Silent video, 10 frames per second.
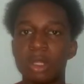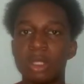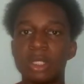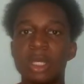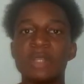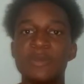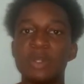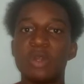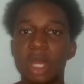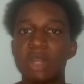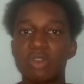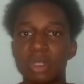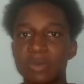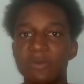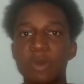it has been on
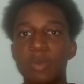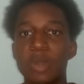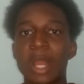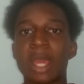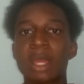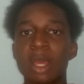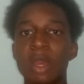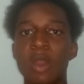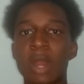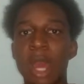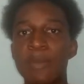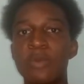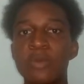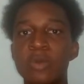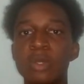Android before, but like on
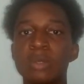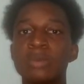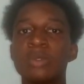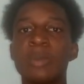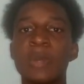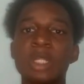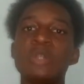Apple, normally